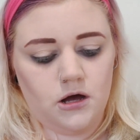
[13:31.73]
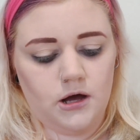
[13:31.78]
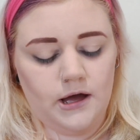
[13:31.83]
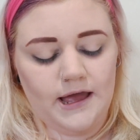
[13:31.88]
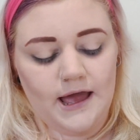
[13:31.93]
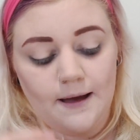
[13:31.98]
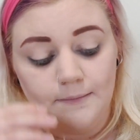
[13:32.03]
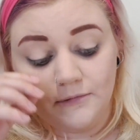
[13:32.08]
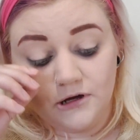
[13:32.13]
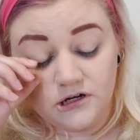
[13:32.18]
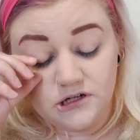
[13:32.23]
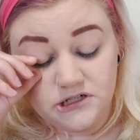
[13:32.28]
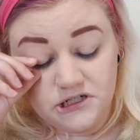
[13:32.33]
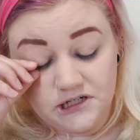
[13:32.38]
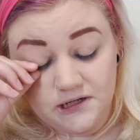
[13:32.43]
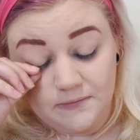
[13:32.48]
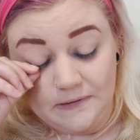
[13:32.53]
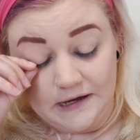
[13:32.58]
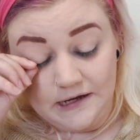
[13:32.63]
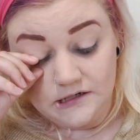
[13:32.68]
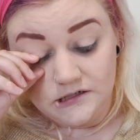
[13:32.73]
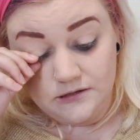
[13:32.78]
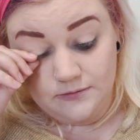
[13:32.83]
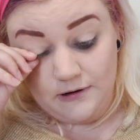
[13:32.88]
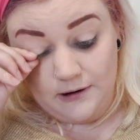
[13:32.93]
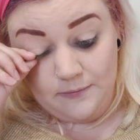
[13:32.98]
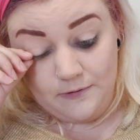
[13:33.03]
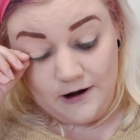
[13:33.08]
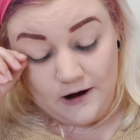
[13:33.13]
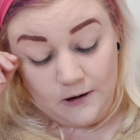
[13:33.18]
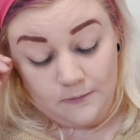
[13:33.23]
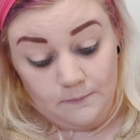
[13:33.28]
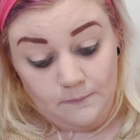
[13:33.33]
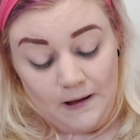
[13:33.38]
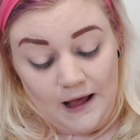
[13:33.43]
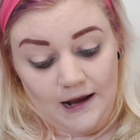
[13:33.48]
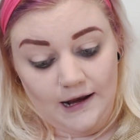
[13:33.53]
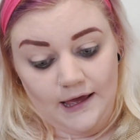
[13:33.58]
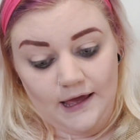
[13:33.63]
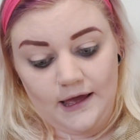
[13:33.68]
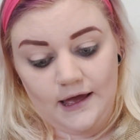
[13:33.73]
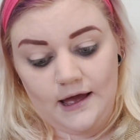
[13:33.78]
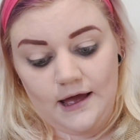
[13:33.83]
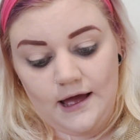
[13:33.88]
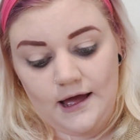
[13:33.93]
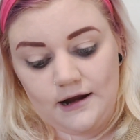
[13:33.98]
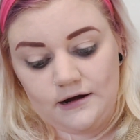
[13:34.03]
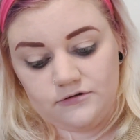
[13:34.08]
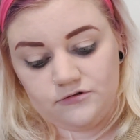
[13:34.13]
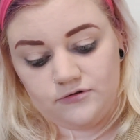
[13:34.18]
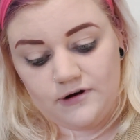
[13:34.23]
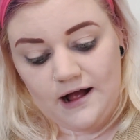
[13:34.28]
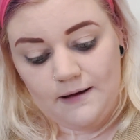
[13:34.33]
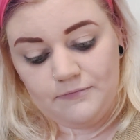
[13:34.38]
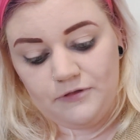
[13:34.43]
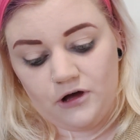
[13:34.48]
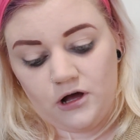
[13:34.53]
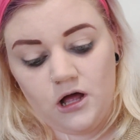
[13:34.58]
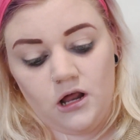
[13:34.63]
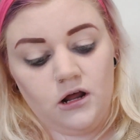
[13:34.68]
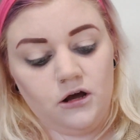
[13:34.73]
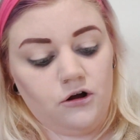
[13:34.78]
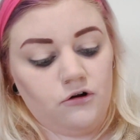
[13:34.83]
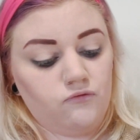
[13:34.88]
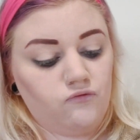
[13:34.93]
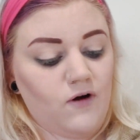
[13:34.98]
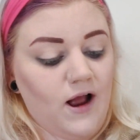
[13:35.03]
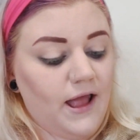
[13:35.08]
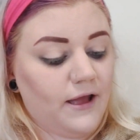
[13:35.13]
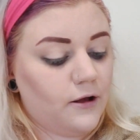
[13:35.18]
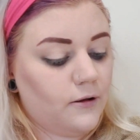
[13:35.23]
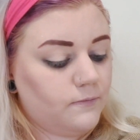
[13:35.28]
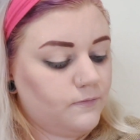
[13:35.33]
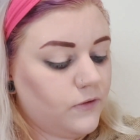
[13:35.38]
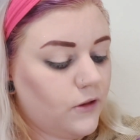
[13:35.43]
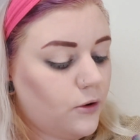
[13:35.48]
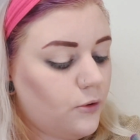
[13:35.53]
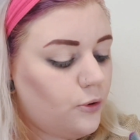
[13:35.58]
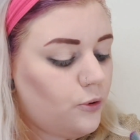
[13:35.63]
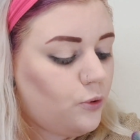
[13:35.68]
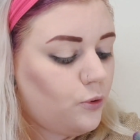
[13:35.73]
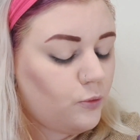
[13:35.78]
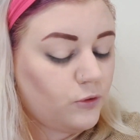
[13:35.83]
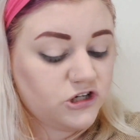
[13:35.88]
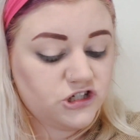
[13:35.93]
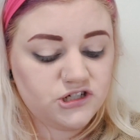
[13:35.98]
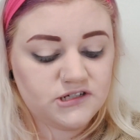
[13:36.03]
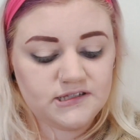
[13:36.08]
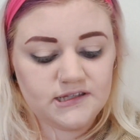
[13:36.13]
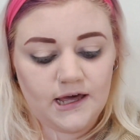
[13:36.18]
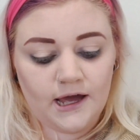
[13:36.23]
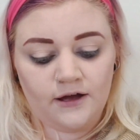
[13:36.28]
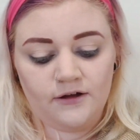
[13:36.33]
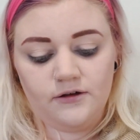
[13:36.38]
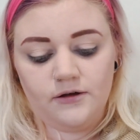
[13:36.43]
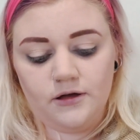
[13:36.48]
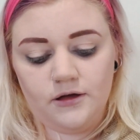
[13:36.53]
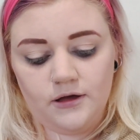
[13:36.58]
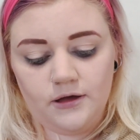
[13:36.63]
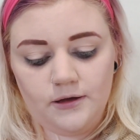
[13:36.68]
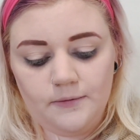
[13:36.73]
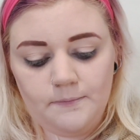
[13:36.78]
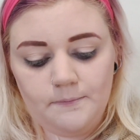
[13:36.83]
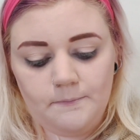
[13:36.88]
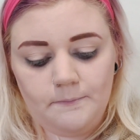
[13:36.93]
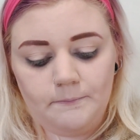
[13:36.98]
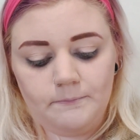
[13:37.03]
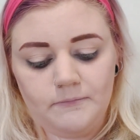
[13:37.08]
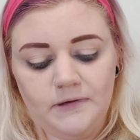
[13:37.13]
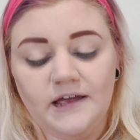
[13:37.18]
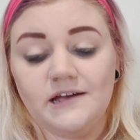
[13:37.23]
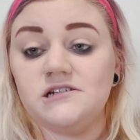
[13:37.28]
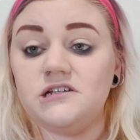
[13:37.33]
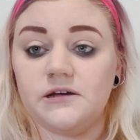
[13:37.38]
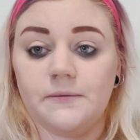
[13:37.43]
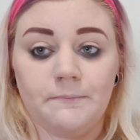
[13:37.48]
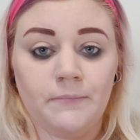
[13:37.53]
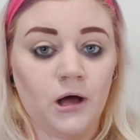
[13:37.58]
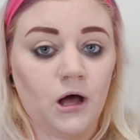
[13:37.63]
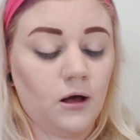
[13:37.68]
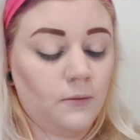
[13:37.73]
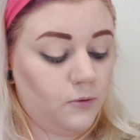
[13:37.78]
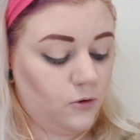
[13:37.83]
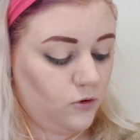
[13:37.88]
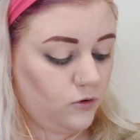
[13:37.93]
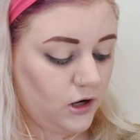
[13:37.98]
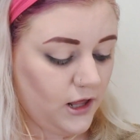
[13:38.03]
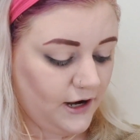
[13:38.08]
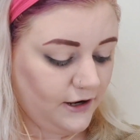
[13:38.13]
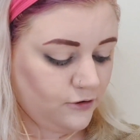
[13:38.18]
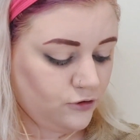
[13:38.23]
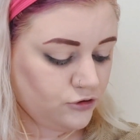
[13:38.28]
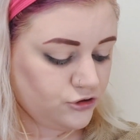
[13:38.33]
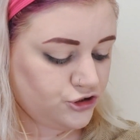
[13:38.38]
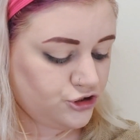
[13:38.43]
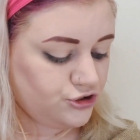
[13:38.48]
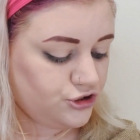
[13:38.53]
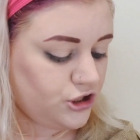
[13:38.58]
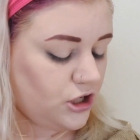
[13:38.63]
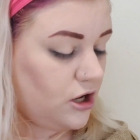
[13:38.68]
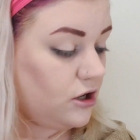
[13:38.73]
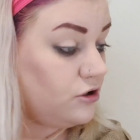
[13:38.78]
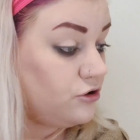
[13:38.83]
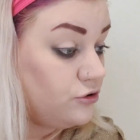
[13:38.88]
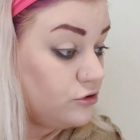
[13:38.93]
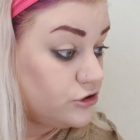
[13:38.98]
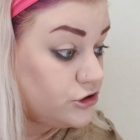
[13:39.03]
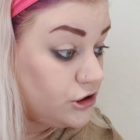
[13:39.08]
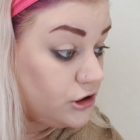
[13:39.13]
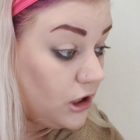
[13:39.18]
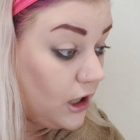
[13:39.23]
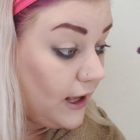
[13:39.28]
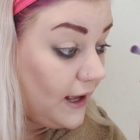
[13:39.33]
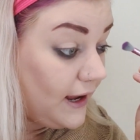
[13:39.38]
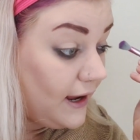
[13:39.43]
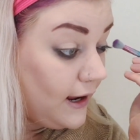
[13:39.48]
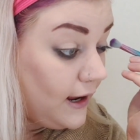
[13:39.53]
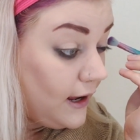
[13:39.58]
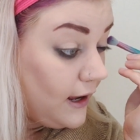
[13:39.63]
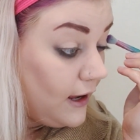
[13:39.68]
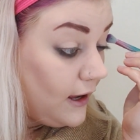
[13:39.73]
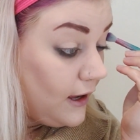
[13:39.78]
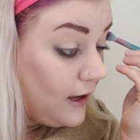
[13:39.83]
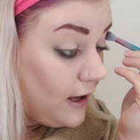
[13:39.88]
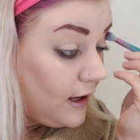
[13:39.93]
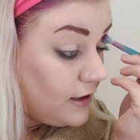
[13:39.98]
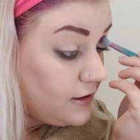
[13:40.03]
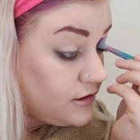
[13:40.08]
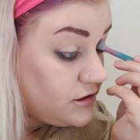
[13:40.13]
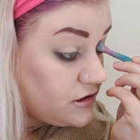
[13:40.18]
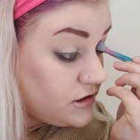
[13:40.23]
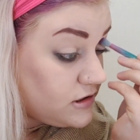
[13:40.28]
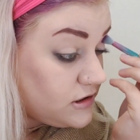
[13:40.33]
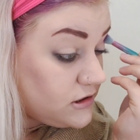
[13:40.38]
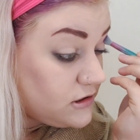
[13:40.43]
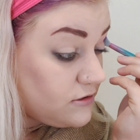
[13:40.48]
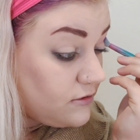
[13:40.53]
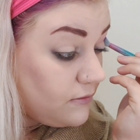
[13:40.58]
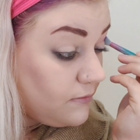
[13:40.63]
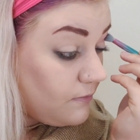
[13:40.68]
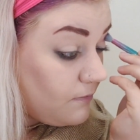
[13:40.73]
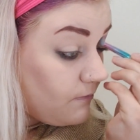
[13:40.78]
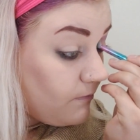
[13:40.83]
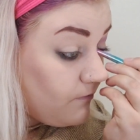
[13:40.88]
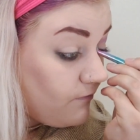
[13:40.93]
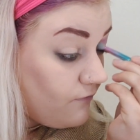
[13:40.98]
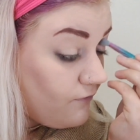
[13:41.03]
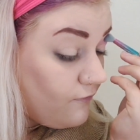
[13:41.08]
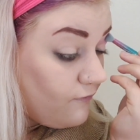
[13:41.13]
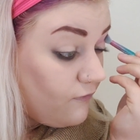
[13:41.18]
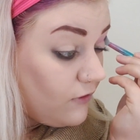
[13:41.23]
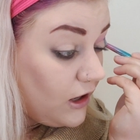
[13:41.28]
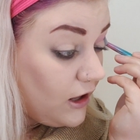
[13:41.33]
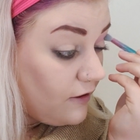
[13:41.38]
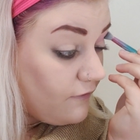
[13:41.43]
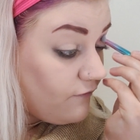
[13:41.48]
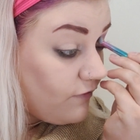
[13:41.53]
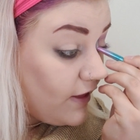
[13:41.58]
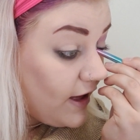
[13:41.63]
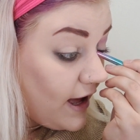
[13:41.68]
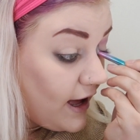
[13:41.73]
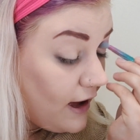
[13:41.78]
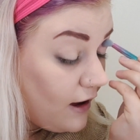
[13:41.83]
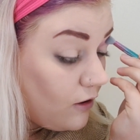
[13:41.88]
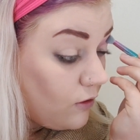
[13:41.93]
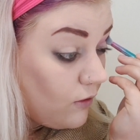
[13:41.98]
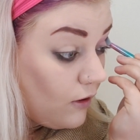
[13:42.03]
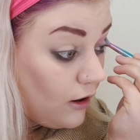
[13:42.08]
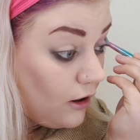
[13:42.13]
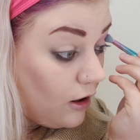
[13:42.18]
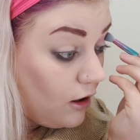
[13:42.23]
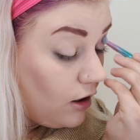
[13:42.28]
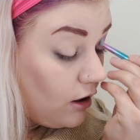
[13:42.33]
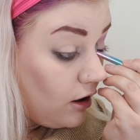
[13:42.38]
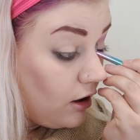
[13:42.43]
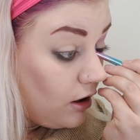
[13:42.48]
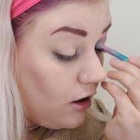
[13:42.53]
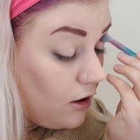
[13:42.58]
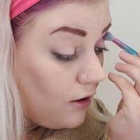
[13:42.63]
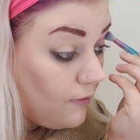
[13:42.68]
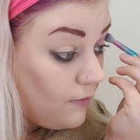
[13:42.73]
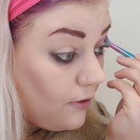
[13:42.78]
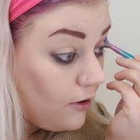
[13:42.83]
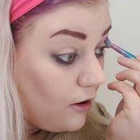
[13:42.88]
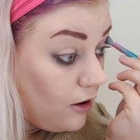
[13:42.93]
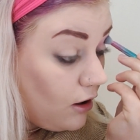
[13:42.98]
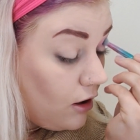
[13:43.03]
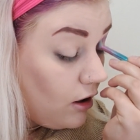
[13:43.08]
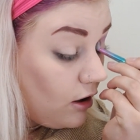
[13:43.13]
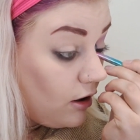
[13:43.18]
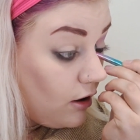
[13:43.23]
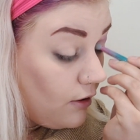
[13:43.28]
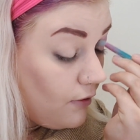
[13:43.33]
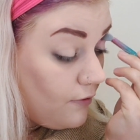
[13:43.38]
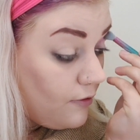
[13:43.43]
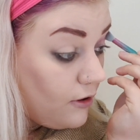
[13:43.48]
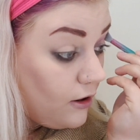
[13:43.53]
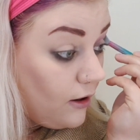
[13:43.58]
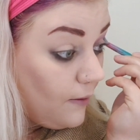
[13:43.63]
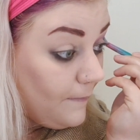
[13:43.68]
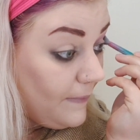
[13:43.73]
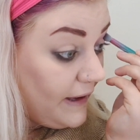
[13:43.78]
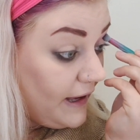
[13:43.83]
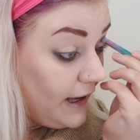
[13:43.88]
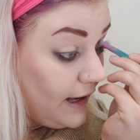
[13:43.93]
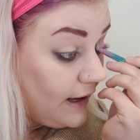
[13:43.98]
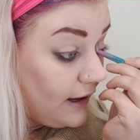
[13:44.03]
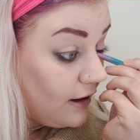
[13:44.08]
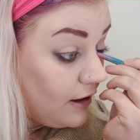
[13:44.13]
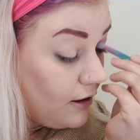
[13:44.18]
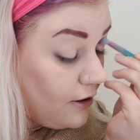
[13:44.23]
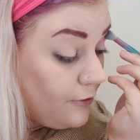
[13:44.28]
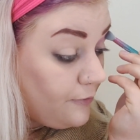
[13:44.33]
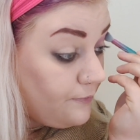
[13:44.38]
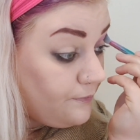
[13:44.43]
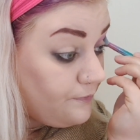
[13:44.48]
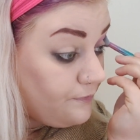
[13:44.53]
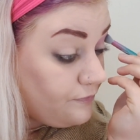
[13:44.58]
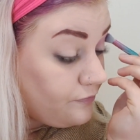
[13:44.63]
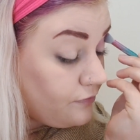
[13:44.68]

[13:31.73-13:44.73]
I am going to dip into my Proud palette and grab the colour Graham, which is like a medium purple, like not too dark, not too light, and just fluff that out up here,